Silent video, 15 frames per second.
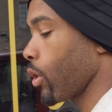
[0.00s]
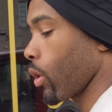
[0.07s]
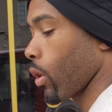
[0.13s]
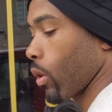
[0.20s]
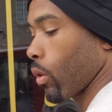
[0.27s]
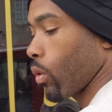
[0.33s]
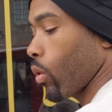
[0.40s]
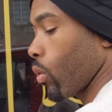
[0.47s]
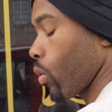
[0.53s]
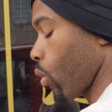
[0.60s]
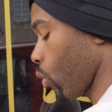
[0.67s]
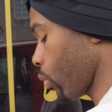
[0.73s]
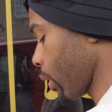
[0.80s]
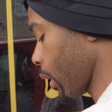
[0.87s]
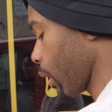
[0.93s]
You can
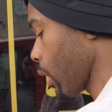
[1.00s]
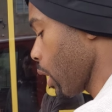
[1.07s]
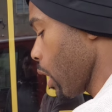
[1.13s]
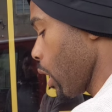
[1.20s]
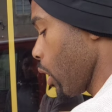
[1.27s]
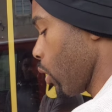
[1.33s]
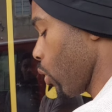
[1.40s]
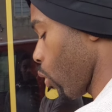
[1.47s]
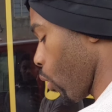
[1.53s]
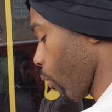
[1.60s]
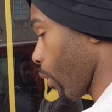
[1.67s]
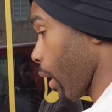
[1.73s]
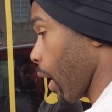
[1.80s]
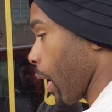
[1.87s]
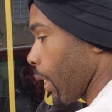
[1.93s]
hold it,
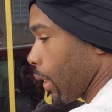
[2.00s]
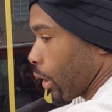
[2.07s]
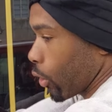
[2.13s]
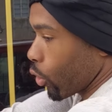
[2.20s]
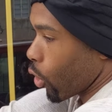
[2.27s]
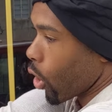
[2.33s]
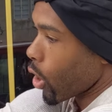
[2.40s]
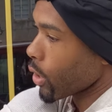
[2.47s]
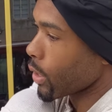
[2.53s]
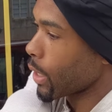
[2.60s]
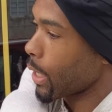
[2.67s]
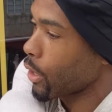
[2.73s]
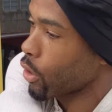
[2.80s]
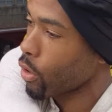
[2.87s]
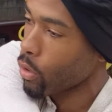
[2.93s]
overhand and cross
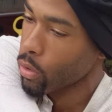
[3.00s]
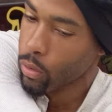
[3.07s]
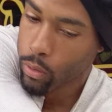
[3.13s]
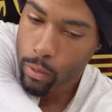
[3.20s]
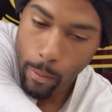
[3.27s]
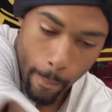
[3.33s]
and turn.